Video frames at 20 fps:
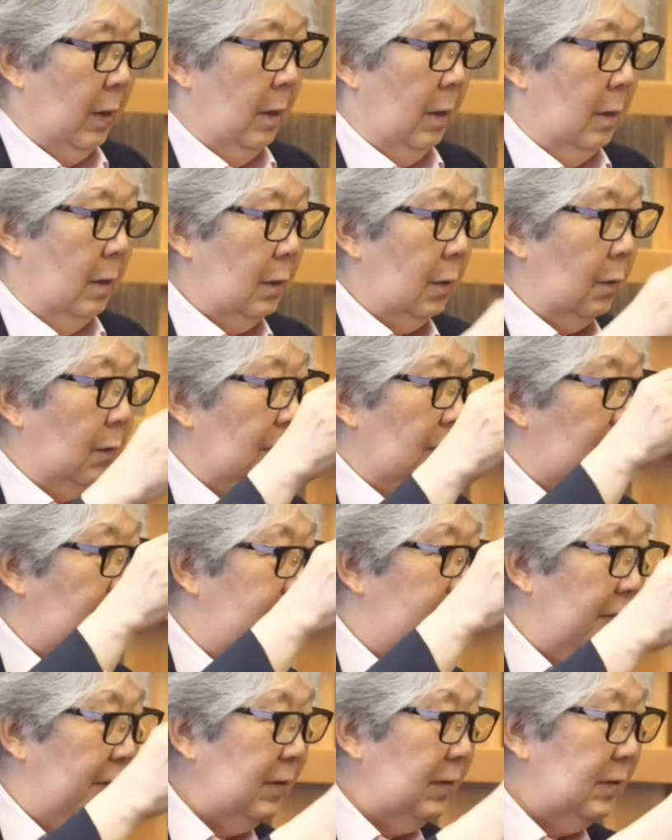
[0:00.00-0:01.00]
So the
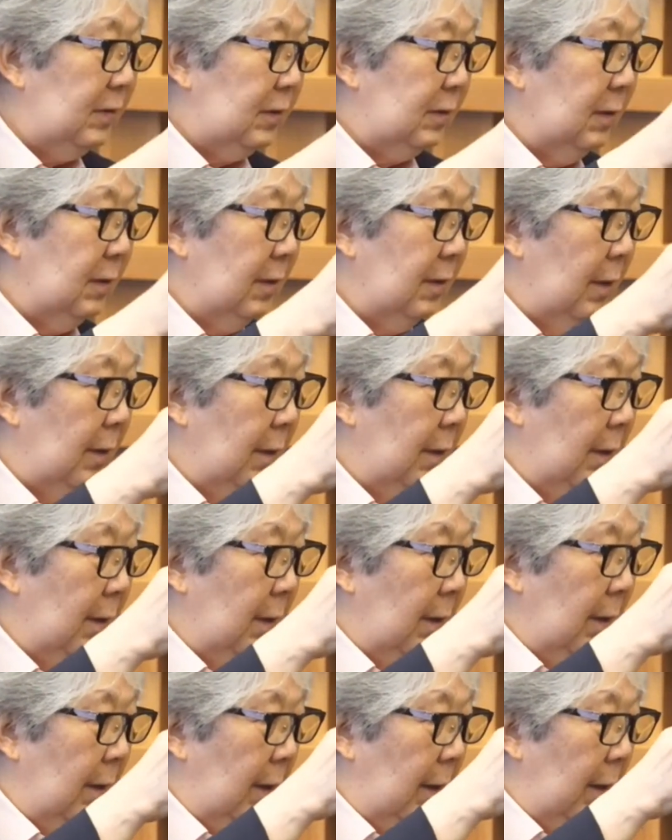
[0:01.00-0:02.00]
first
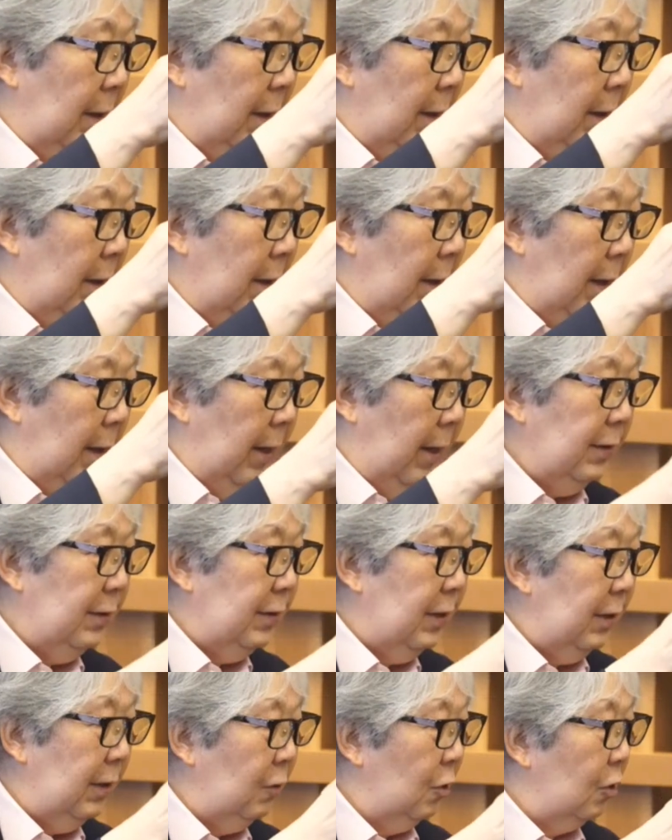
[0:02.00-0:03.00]

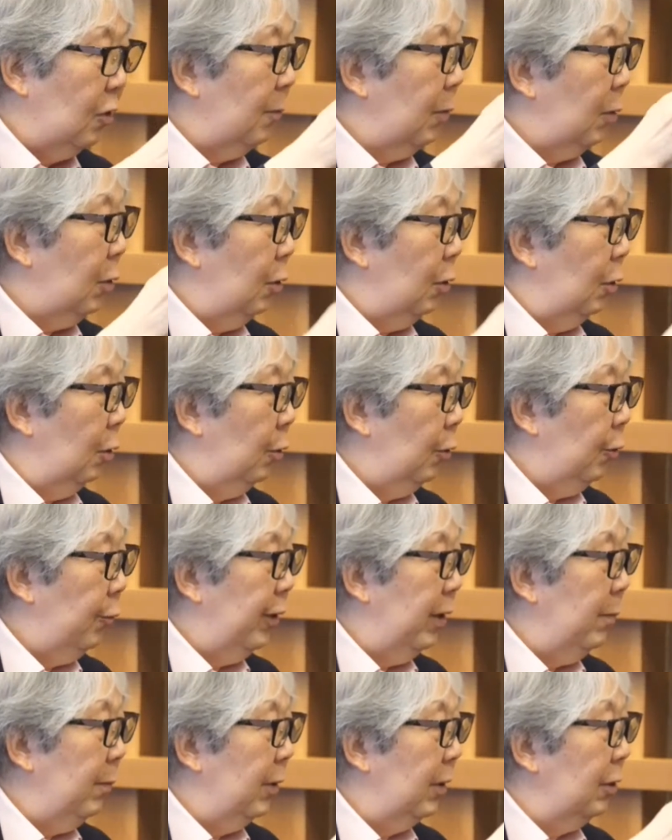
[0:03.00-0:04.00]
Asia-Europe
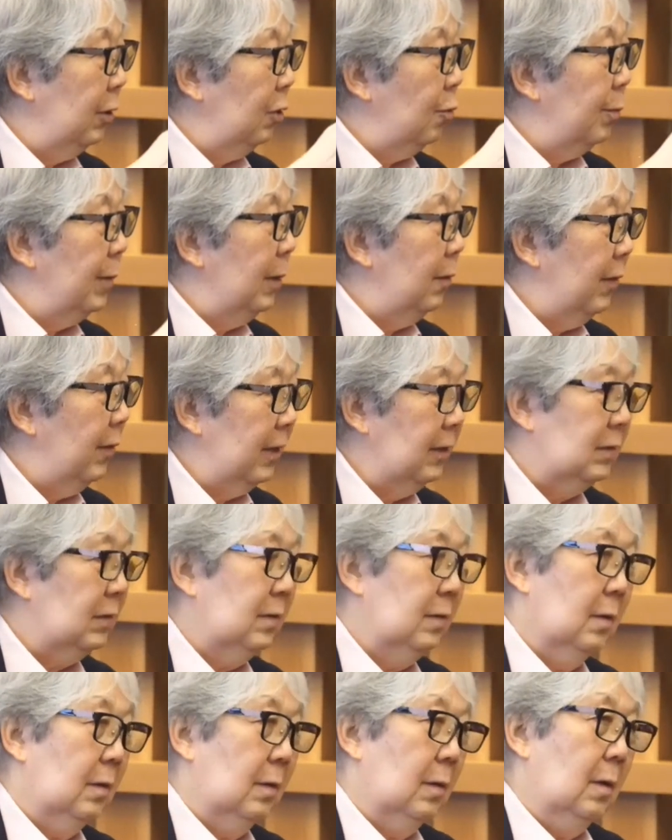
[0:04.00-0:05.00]
colloquium on human
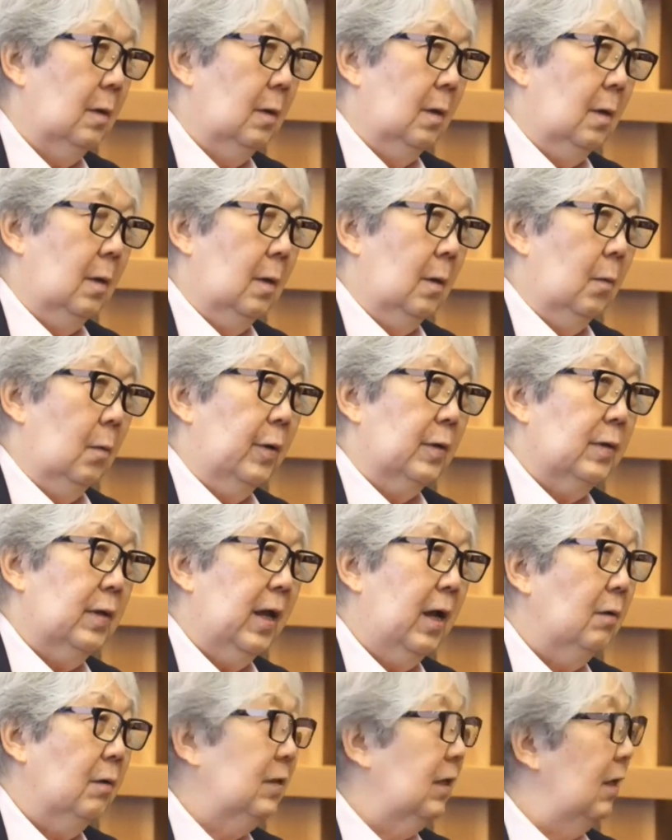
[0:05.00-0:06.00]
rights was
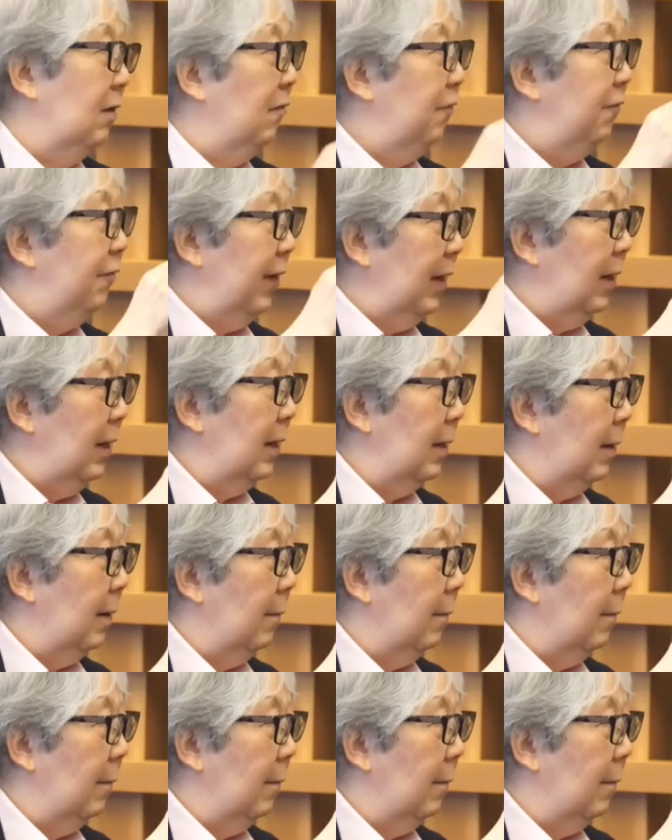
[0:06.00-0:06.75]
held in Finland